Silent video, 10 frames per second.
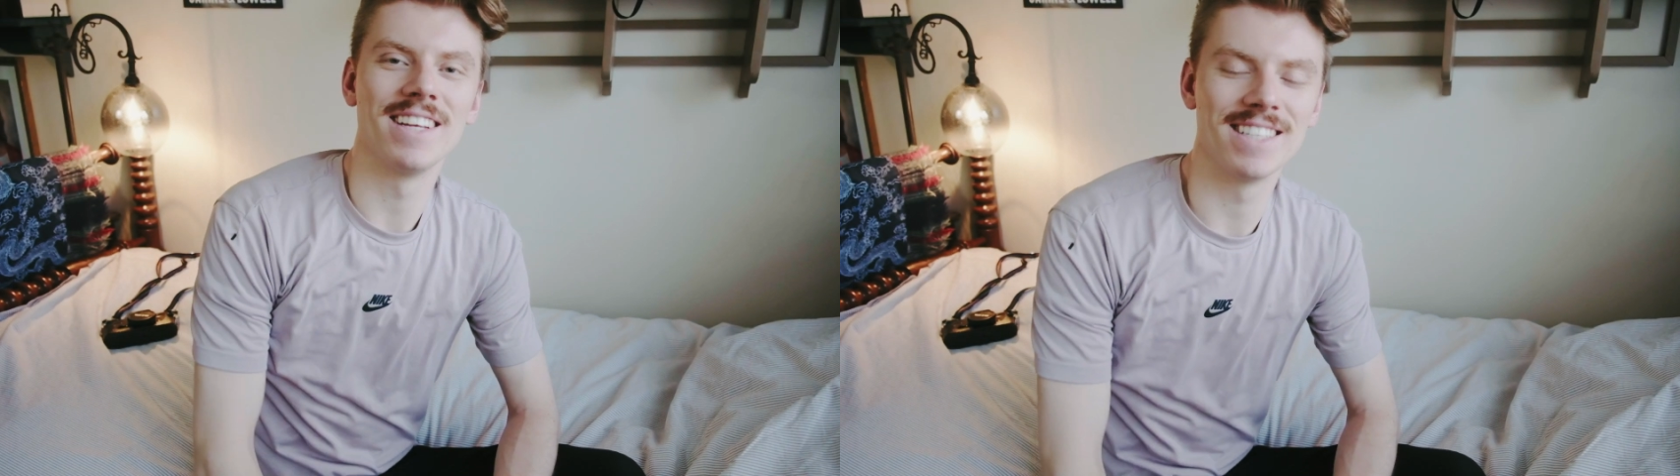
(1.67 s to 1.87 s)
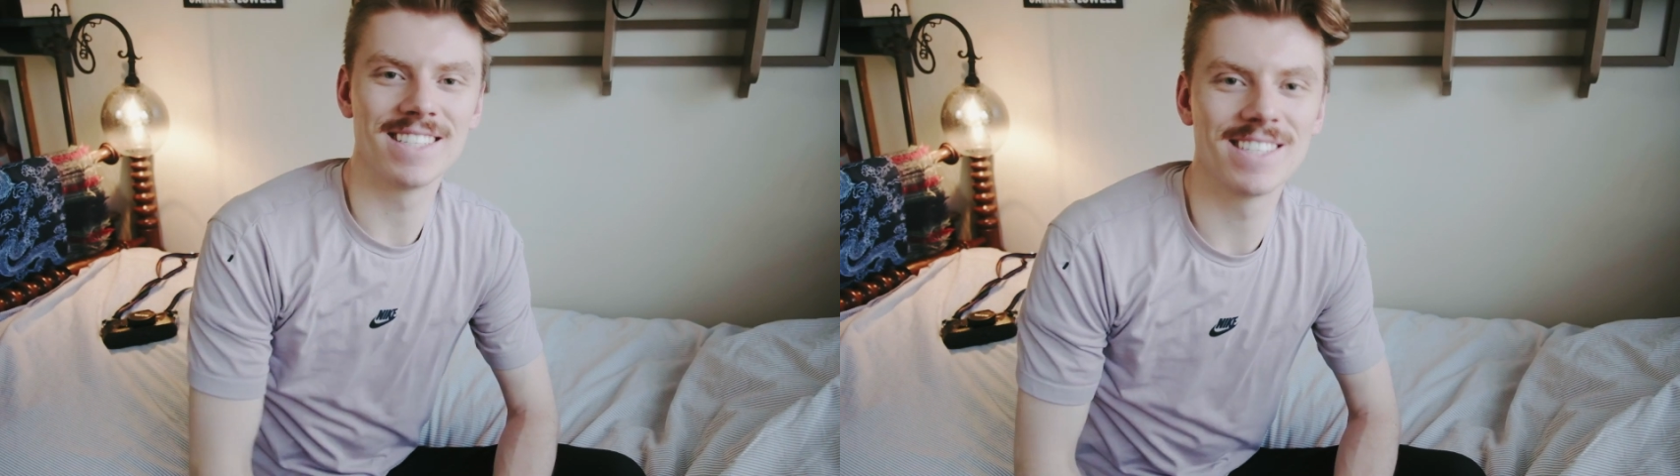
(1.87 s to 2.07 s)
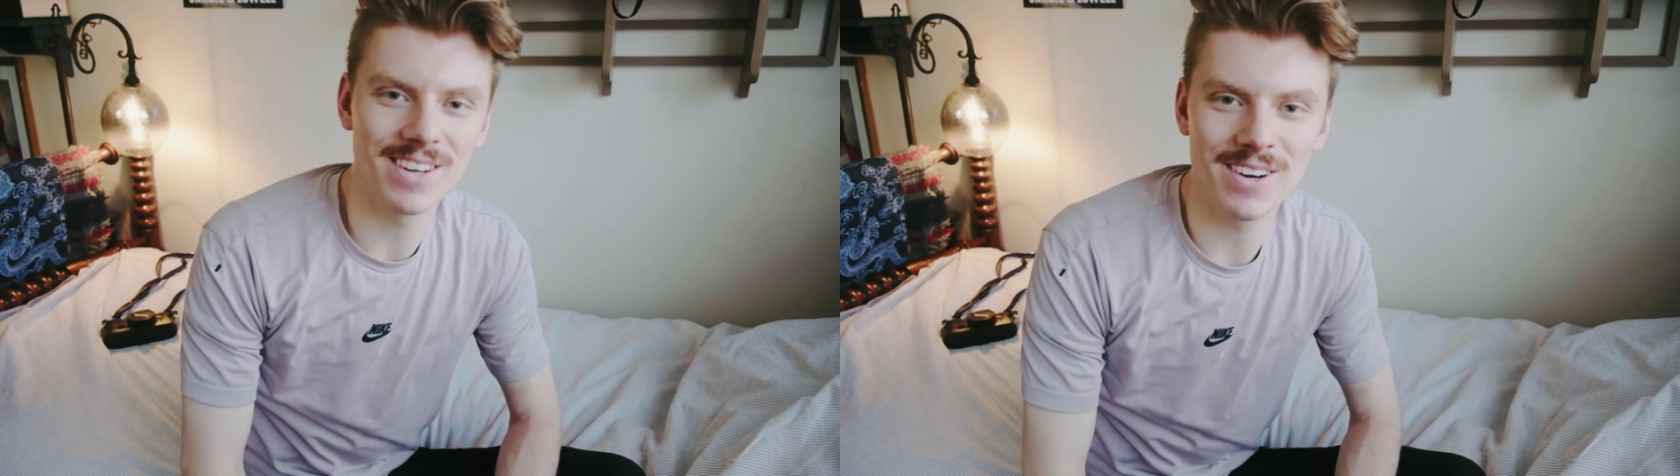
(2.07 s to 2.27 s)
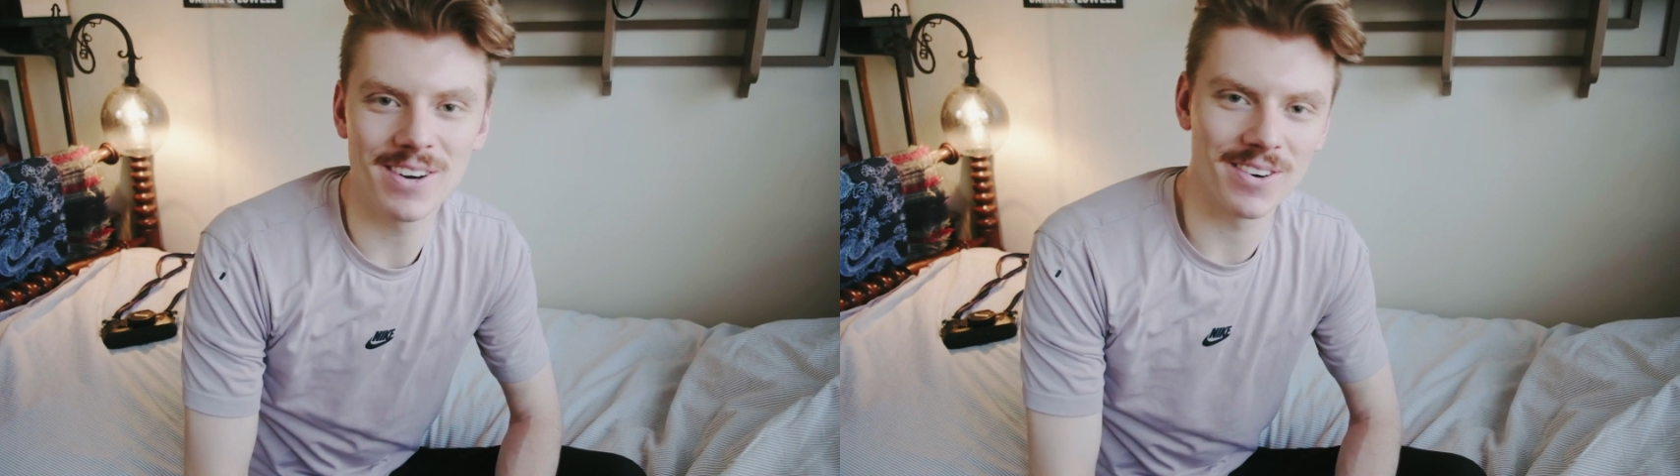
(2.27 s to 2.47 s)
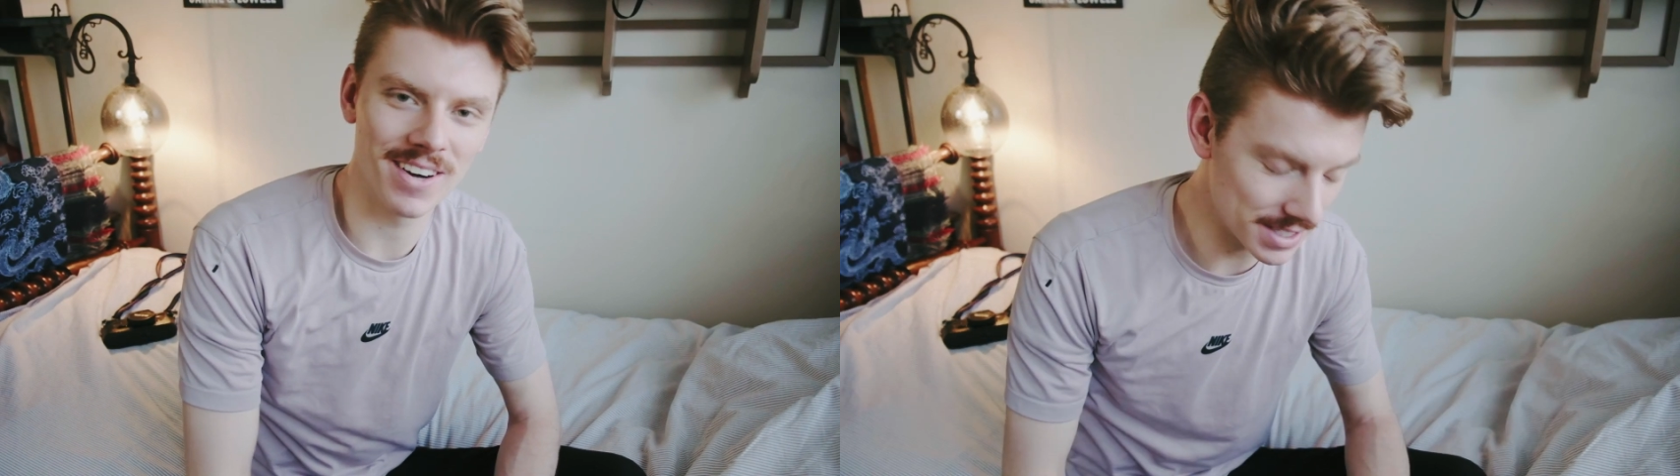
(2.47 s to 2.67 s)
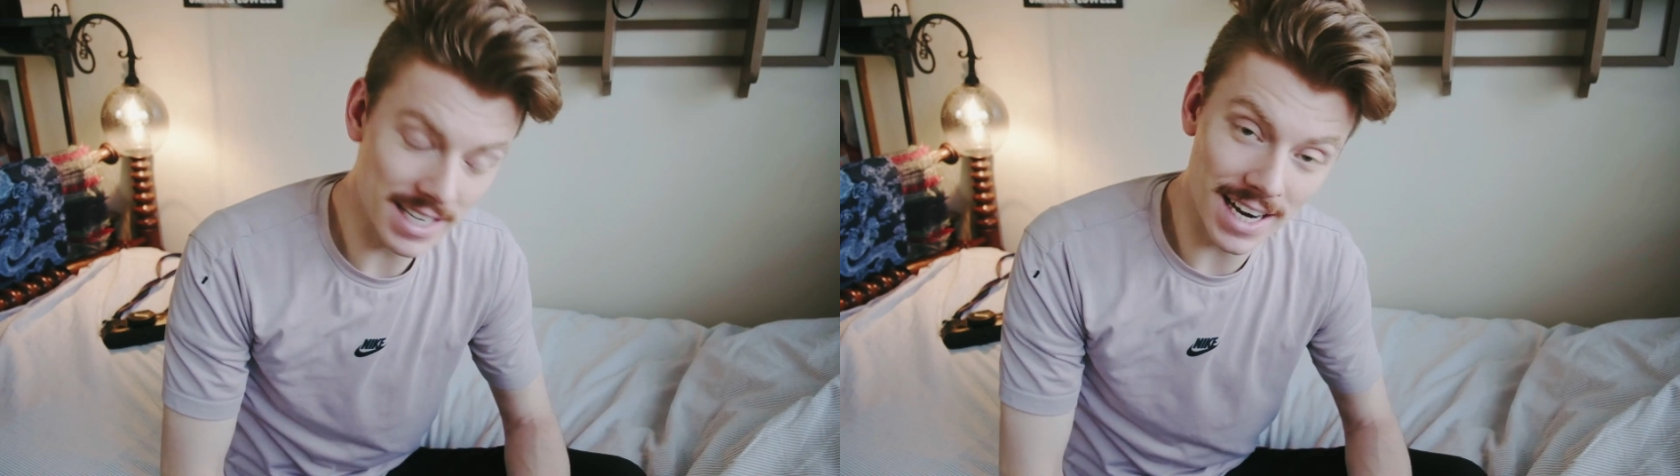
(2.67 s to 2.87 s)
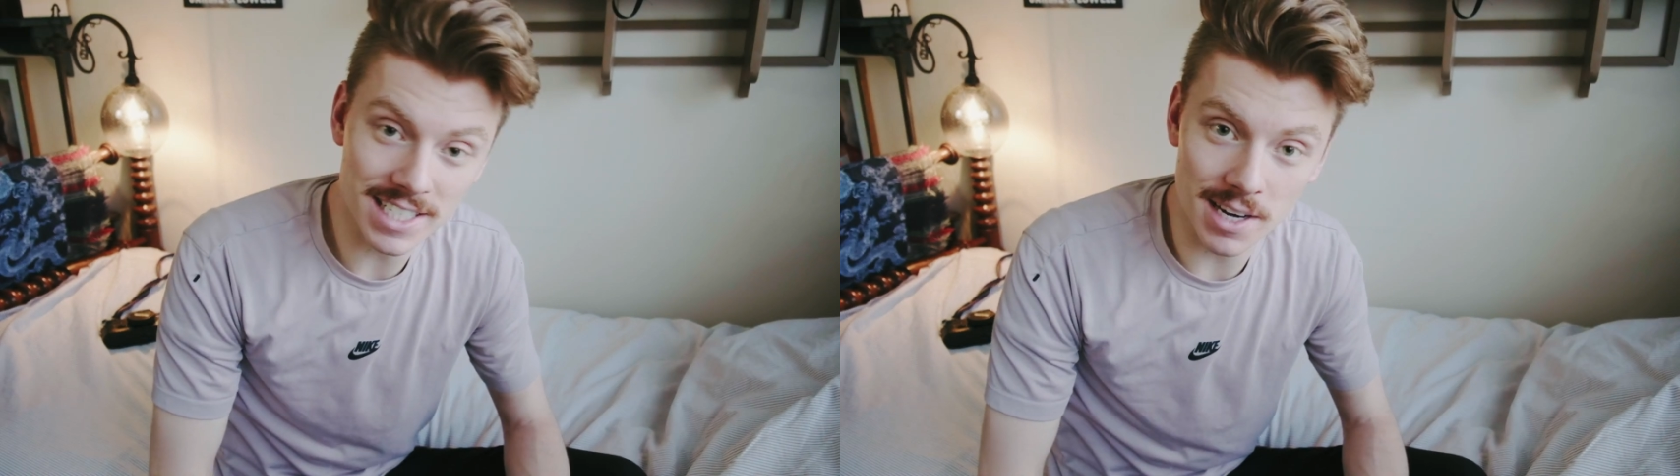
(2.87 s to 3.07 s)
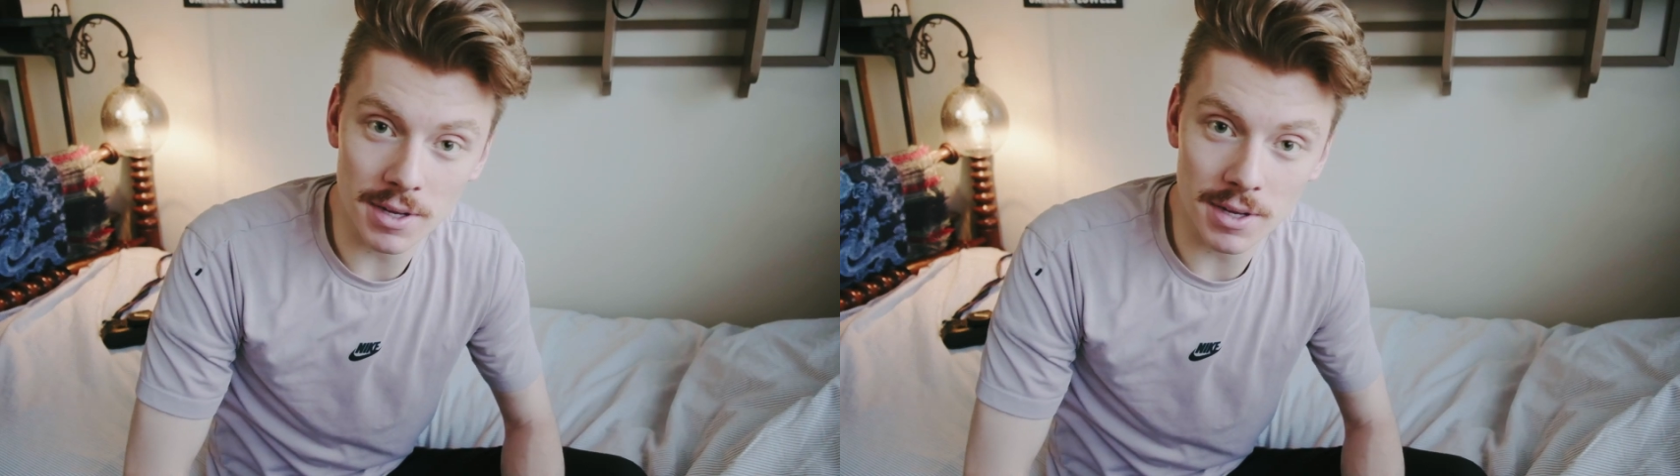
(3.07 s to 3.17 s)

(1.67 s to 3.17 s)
So today's gonna